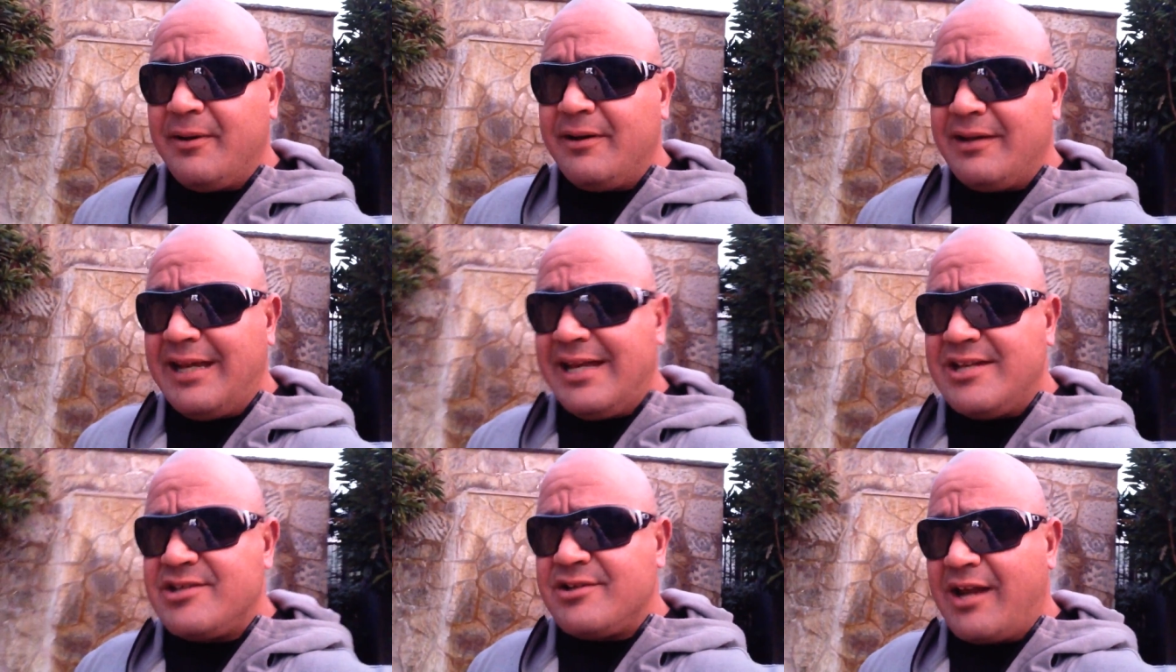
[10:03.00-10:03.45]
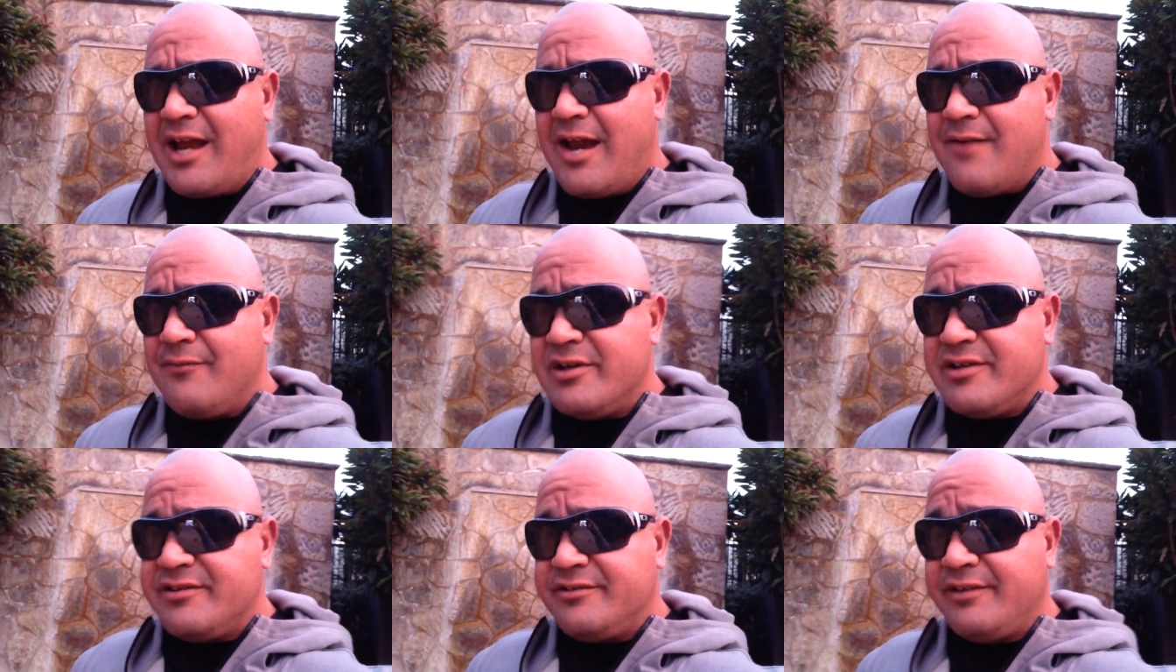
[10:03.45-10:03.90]
and each and
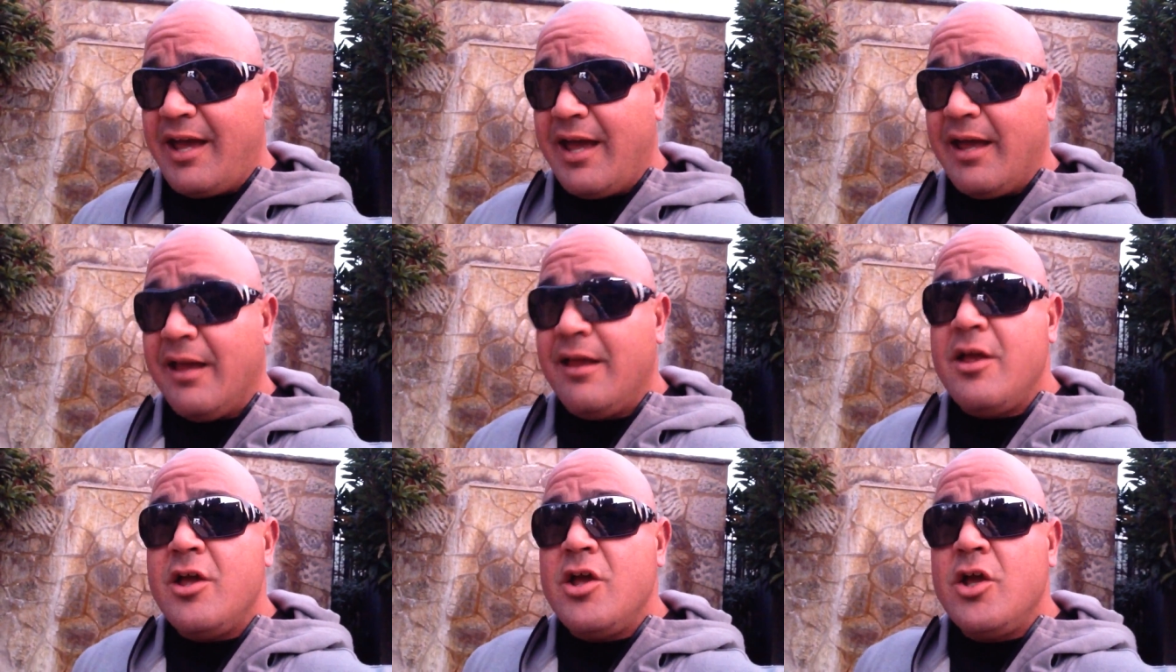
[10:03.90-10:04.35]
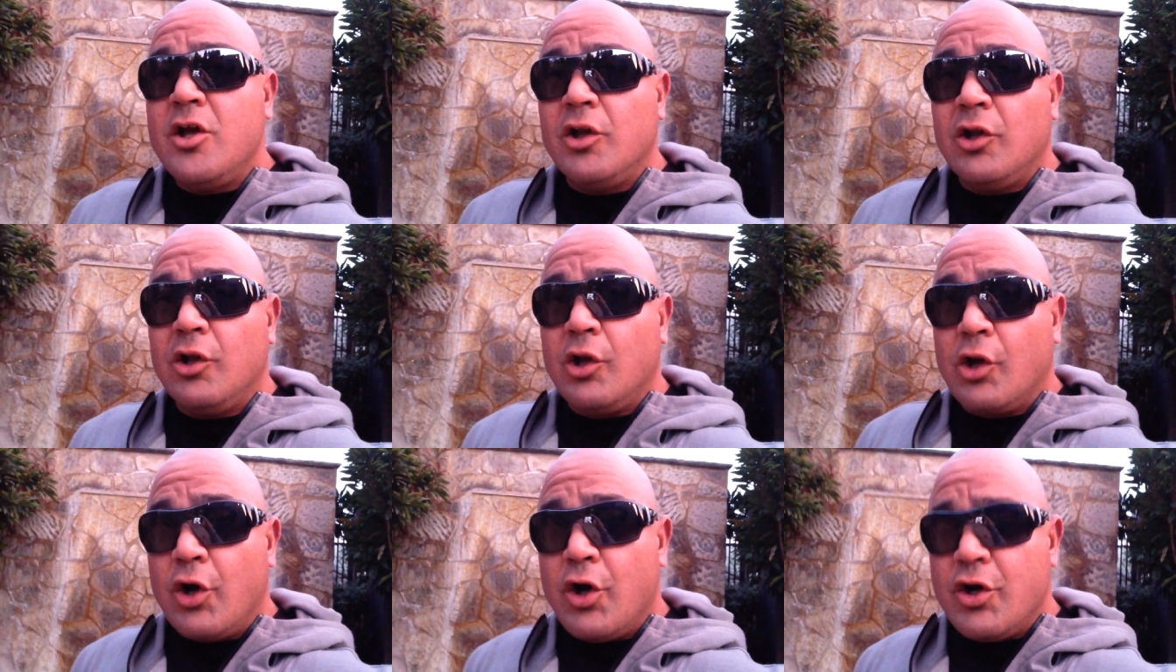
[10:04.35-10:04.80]
every set.
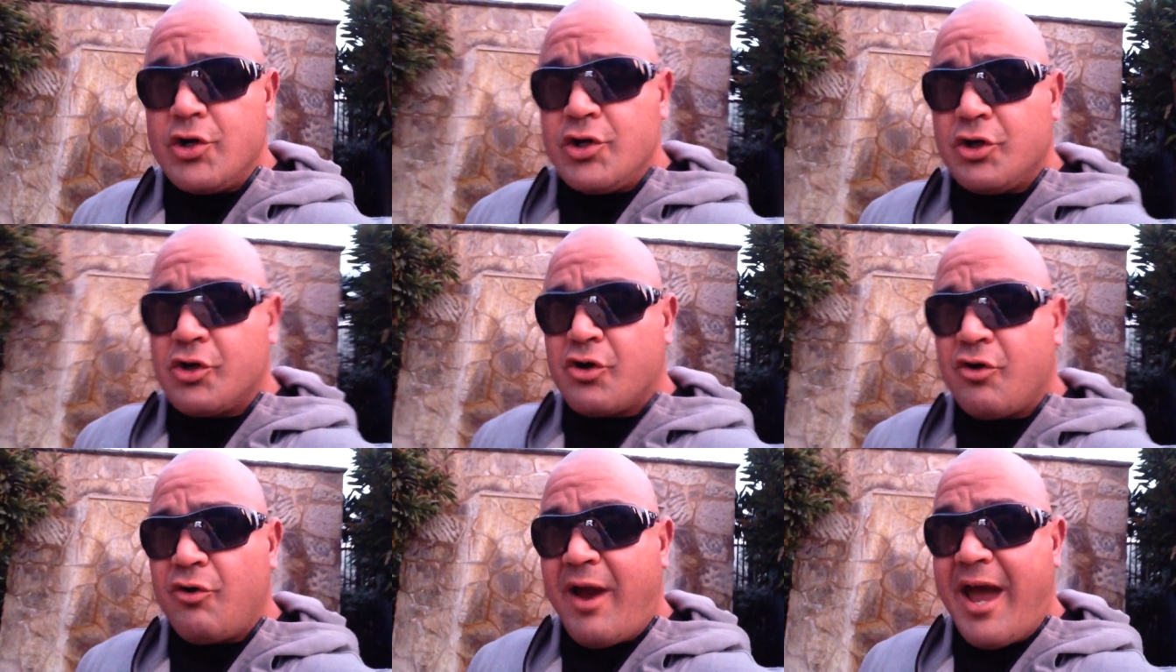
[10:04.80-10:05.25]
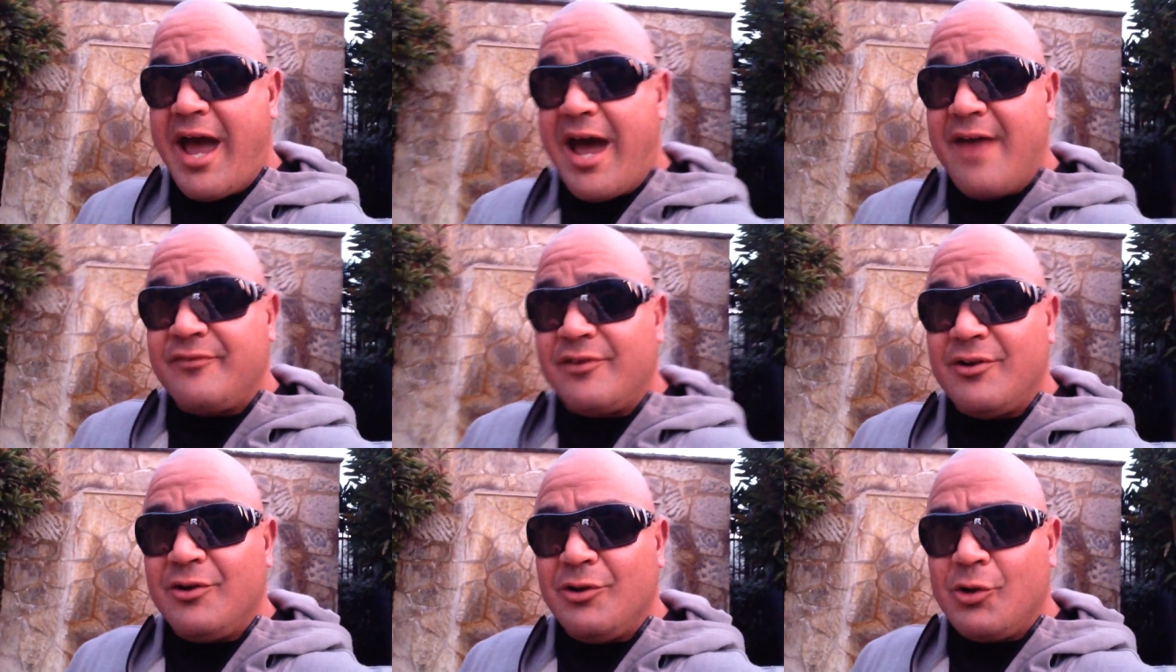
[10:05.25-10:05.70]
Learn your
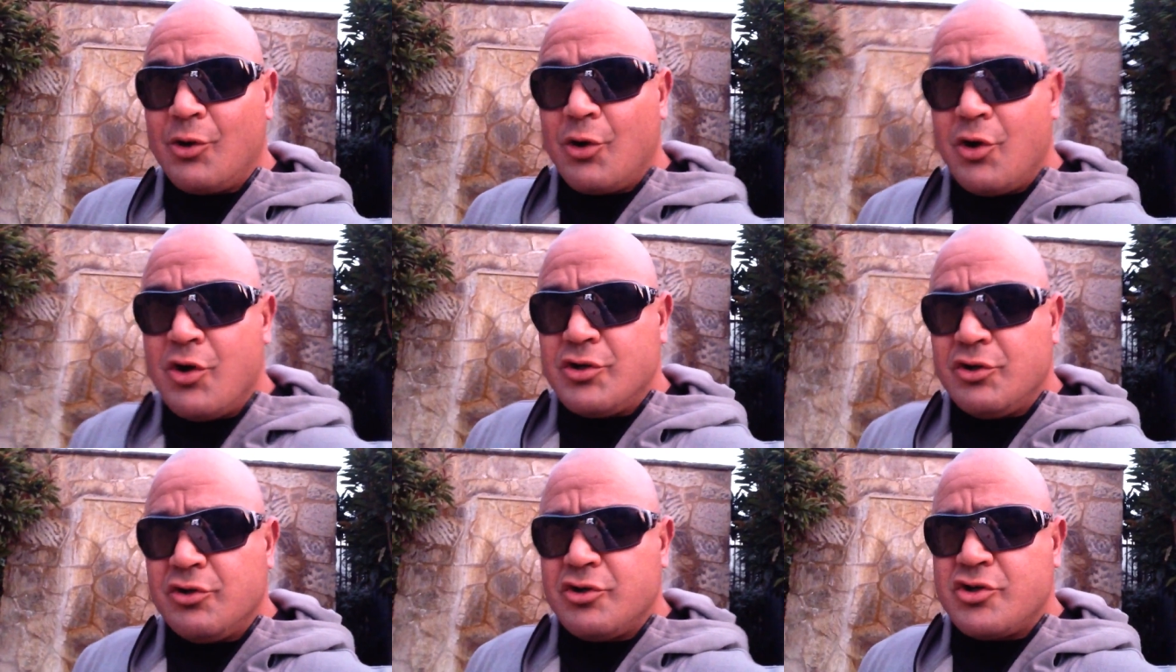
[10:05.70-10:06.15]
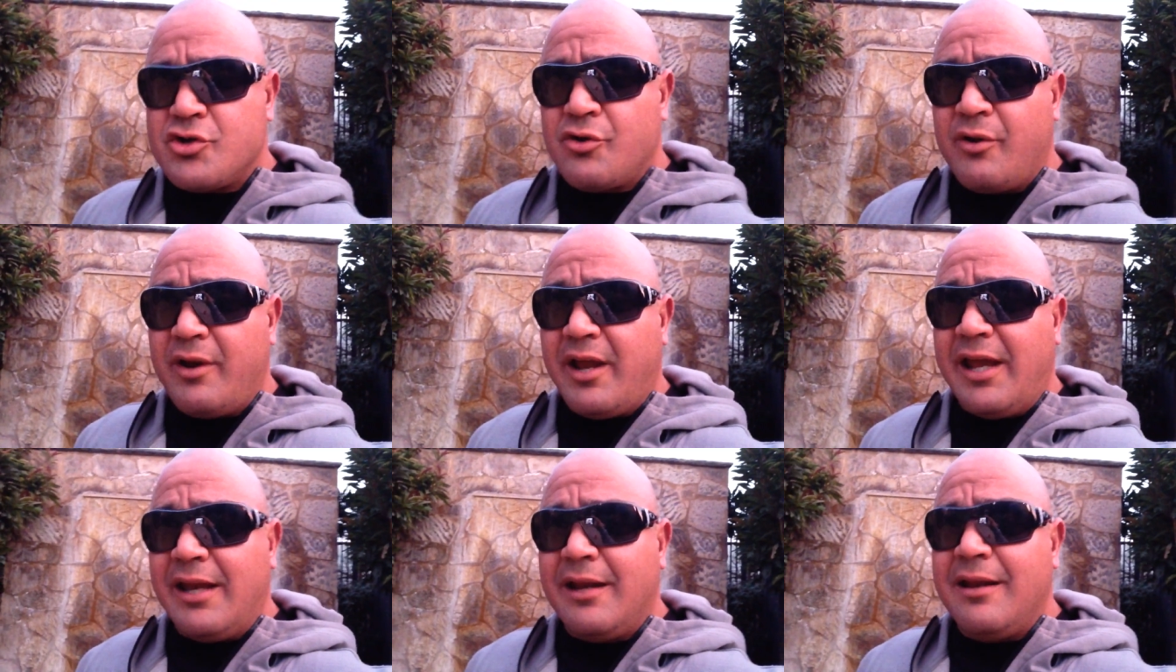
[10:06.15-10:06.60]
craft, learn your
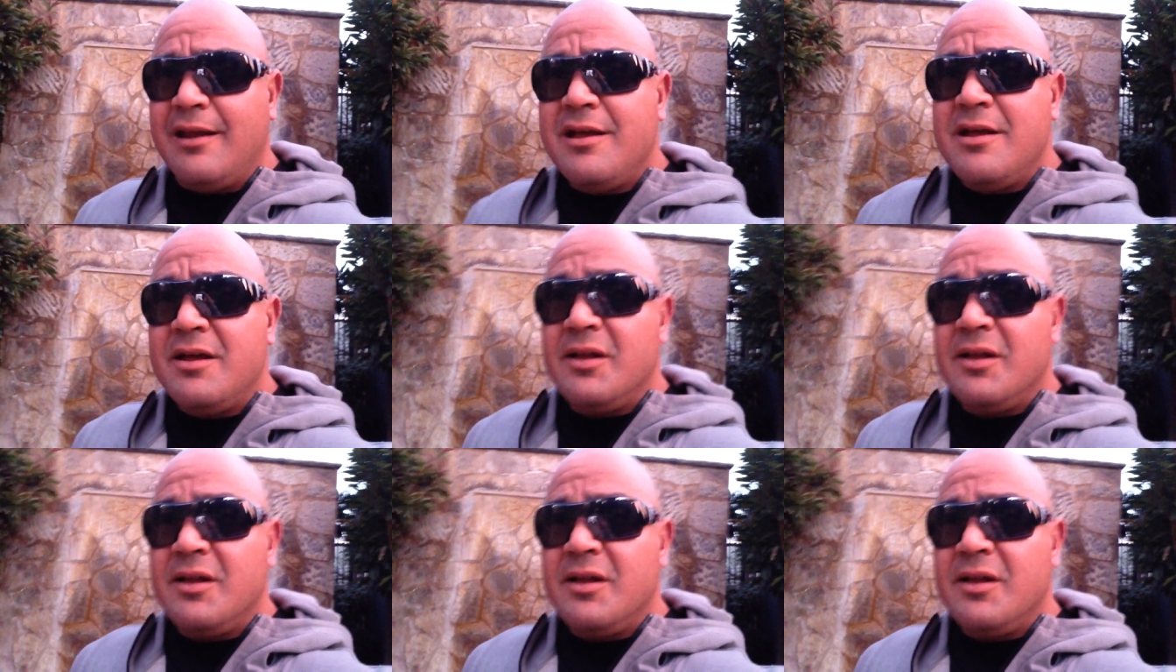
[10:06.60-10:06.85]
trade,